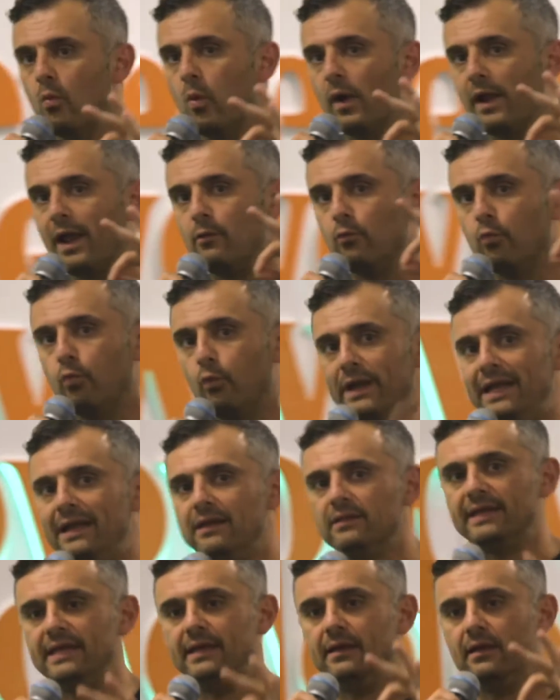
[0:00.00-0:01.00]
what I
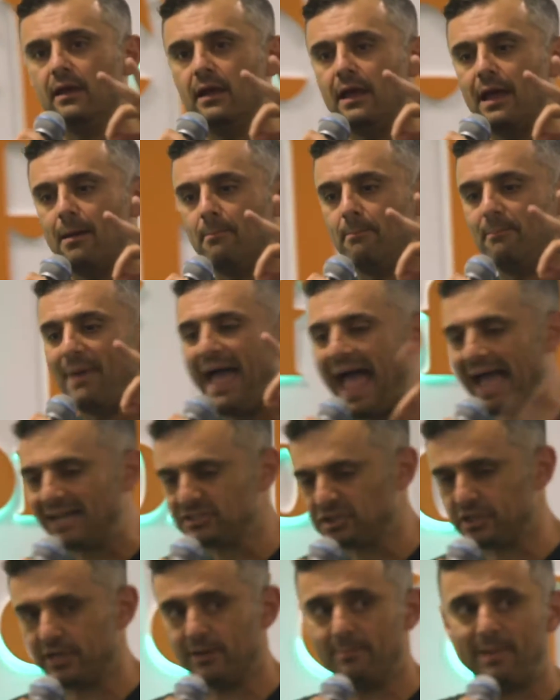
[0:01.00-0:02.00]
really am
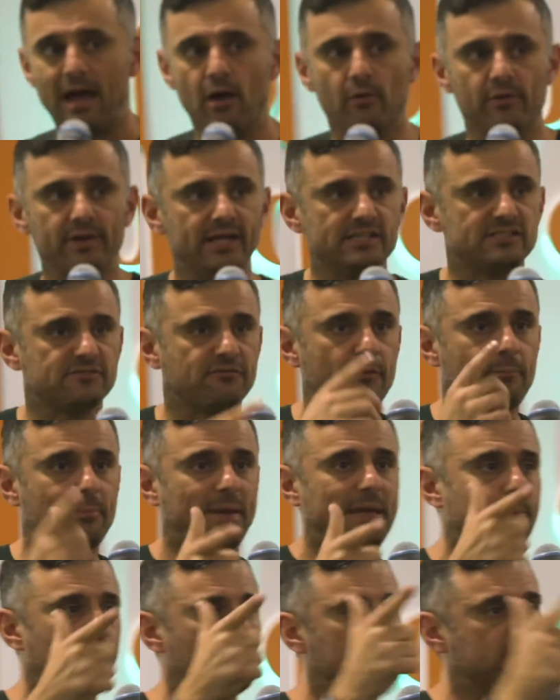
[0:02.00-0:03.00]
passionate about is for
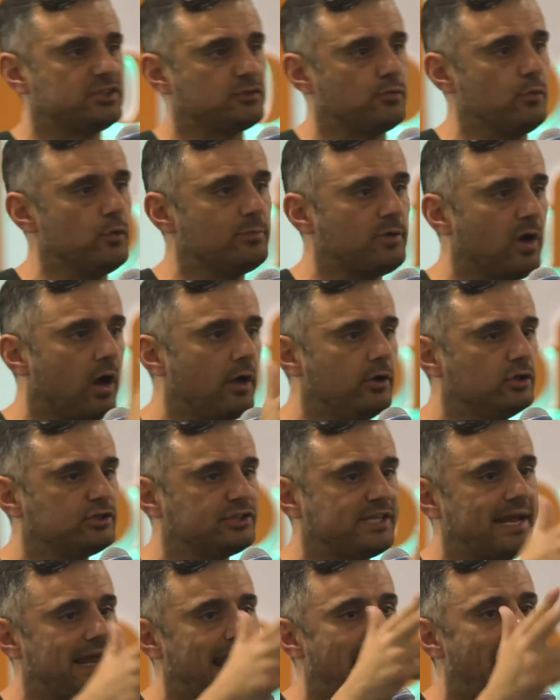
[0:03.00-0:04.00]
people in this room to
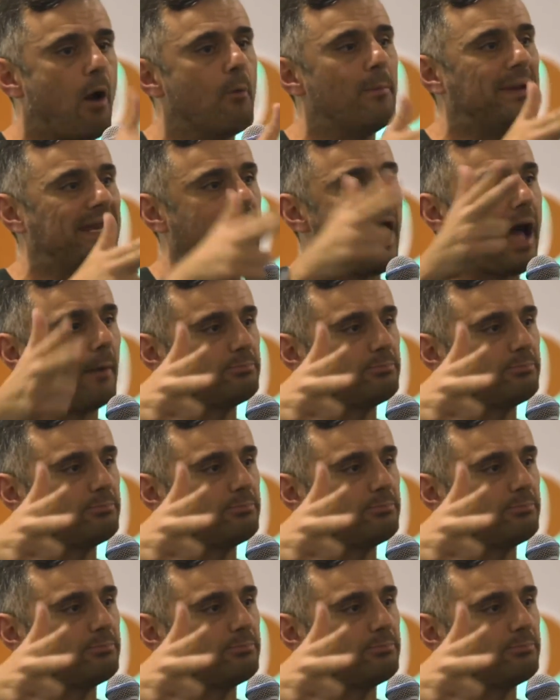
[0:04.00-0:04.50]
understand how many